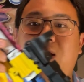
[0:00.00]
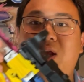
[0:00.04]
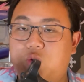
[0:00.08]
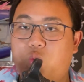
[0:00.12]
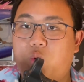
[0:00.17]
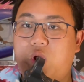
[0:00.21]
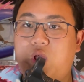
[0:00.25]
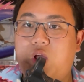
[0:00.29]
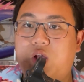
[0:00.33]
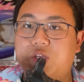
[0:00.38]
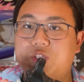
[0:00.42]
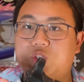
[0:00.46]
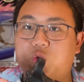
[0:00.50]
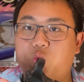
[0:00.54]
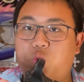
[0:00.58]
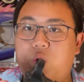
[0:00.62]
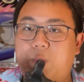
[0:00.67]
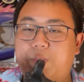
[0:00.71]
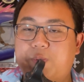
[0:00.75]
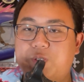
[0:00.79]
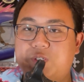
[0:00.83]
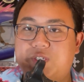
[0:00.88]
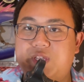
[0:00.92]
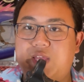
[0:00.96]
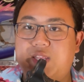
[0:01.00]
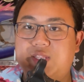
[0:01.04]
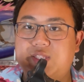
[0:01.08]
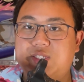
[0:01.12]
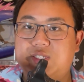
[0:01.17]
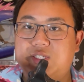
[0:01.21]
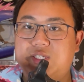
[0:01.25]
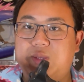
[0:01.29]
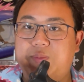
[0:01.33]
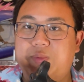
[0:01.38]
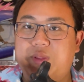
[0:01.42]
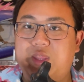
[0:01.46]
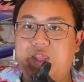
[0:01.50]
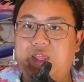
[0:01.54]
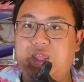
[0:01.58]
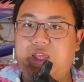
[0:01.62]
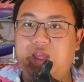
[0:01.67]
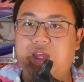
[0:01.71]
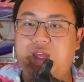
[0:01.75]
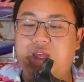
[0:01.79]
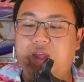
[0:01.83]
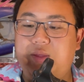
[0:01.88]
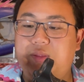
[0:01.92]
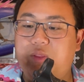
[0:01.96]
The white also represents some of the
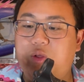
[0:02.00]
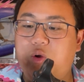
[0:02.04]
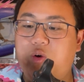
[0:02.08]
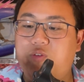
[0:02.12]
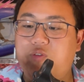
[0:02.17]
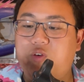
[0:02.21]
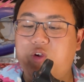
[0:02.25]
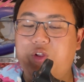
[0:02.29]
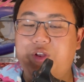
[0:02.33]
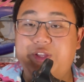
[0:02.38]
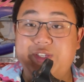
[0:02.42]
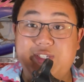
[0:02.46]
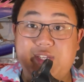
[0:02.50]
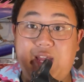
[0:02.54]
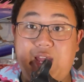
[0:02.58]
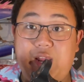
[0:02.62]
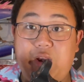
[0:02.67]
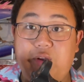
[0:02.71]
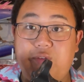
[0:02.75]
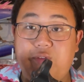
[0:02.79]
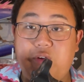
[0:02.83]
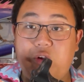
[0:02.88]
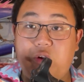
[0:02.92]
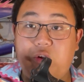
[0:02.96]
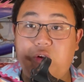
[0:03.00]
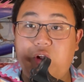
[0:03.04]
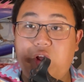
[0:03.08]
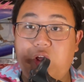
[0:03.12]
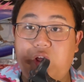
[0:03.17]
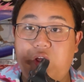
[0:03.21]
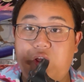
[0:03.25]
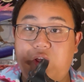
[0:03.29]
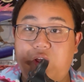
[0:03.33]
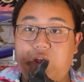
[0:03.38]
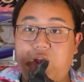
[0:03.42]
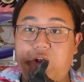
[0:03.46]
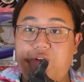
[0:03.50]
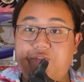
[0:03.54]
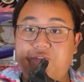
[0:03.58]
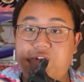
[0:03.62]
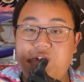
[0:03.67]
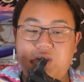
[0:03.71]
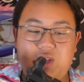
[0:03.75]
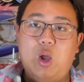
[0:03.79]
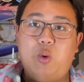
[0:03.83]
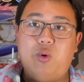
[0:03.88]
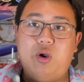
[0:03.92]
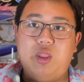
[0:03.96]
overall design of her
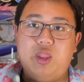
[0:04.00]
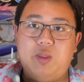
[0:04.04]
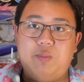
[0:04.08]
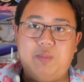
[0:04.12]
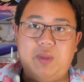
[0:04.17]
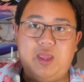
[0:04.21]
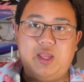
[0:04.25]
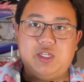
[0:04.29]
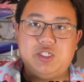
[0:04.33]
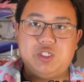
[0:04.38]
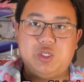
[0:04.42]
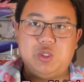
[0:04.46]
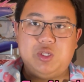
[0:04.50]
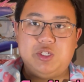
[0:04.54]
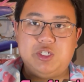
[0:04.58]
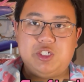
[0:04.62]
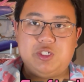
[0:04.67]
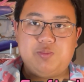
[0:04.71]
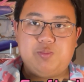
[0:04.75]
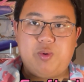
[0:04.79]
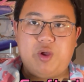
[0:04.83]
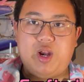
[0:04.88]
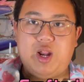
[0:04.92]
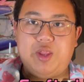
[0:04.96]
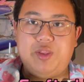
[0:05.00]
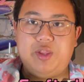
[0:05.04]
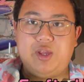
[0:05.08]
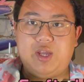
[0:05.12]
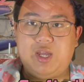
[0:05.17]
outfit. I wanted to make sure to spread out the